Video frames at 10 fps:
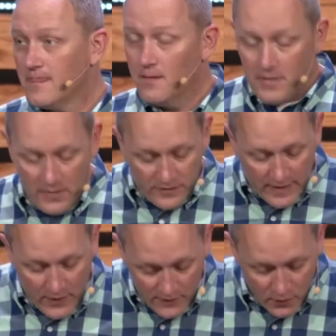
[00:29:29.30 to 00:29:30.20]
But he
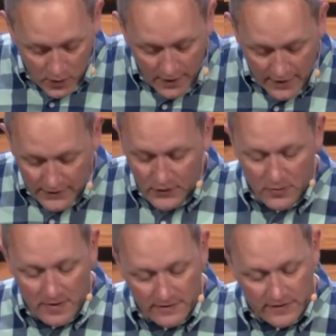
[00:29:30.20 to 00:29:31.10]
was willing to do them
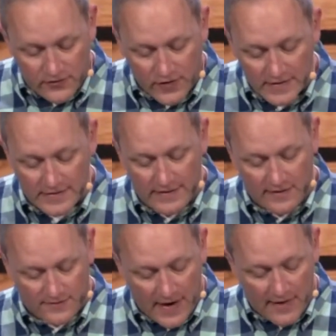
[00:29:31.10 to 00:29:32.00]
because he trusted in the
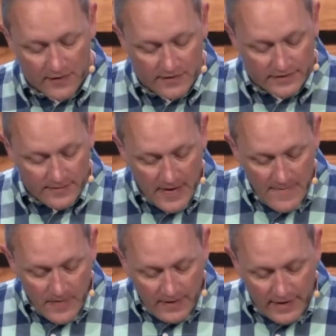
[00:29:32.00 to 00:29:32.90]
Father. Listen,
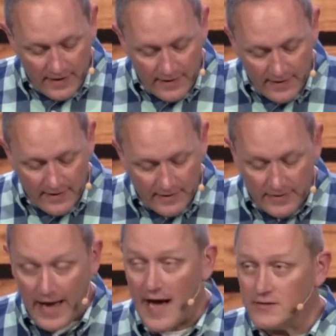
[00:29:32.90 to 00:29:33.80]
that
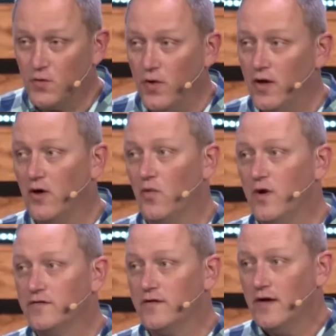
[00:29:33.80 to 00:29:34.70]
God's will
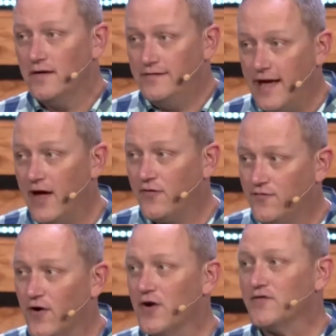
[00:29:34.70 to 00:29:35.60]
was death
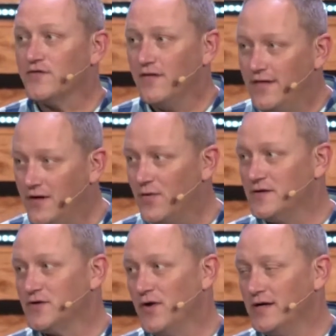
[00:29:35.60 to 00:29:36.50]
first, then
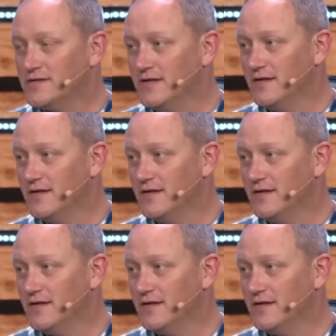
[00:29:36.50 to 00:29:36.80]
resurrection.